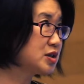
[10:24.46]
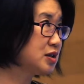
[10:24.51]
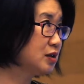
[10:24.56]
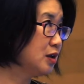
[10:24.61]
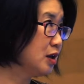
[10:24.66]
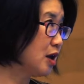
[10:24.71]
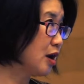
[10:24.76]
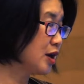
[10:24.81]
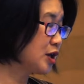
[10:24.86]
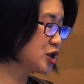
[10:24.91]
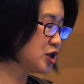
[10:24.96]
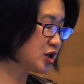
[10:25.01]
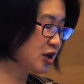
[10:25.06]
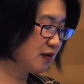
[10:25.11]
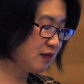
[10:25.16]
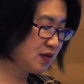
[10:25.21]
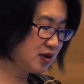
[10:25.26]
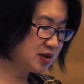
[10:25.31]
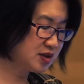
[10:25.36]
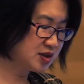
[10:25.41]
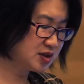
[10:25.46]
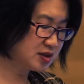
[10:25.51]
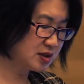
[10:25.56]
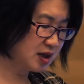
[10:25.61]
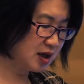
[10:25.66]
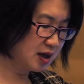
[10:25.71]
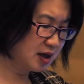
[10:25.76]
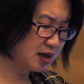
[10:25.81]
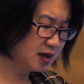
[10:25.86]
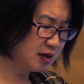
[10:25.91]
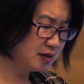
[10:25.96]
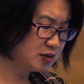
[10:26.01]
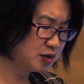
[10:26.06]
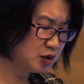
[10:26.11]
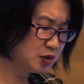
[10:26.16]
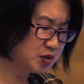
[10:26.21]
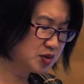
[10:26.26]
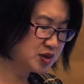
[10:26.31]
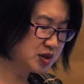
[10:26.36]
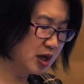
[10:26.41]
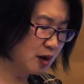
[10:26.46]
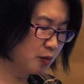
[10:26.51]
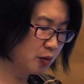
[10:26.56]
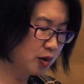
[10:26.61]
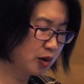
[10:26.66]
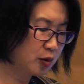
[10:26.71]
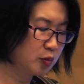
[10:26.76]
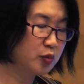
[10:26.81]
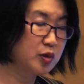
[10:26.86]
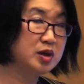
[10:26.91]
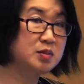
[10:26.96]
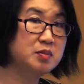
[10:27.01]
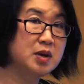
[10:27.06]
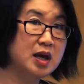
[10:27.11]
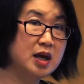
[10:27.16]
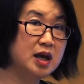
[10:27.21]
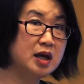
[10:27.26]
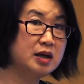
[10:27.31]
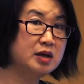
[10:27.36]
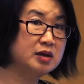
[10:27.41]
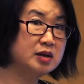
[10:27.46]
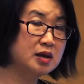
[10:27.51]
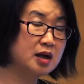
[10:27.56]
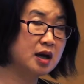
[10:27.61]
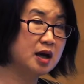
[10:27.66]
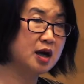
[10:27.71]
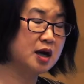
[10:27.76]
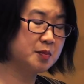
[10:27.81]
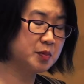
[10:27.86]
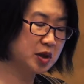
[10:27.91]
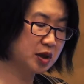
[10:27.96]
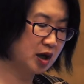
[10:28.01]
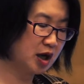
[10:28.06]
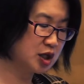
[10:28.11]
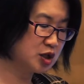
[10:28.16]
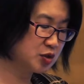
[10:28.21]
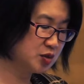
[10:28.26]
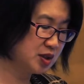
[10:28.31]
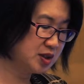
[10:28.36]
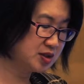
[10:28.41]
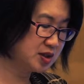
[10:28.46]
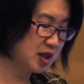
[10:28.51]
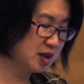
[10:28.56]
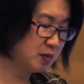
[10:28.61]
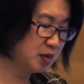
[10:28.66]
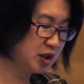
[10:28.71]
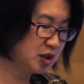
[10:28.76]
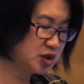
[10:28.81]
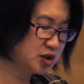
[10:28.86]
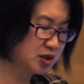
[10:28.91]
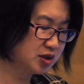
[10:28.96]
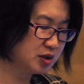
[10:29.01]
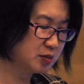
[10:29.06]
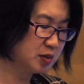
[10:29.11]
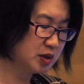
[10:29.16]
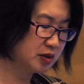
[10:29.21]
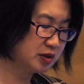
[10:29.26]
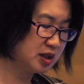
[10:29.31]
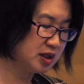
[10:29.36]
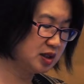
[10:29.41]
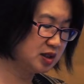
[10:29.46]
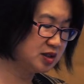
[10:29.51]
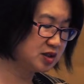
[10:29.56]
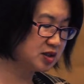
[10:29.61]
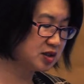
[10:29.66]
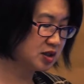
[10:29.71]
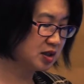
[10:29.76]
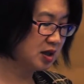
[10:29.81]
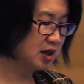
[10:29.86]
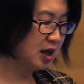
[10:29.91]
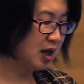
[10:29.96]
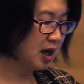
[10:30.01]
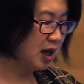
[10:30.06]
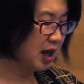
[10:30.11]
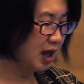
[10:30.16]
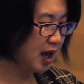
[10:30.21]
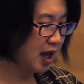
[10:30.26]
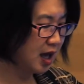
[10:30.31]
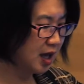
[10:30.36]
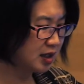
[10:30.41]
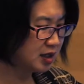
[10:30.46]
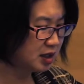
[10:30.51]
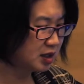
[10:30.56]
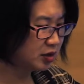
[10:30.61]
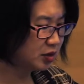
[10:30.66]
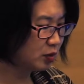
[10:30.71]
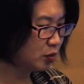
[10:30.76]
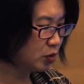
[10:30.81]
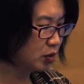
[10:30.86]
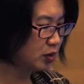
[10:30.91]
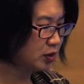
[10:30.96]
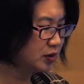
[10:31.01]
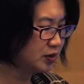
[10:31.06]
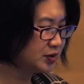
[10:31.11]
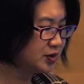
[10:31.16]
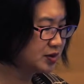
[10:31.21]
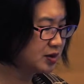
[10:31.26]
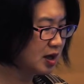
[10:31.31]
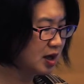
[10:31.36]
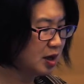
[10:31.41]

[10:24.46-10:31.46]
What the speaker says: launch of this news network remade the country's image in the Middle East and in the world.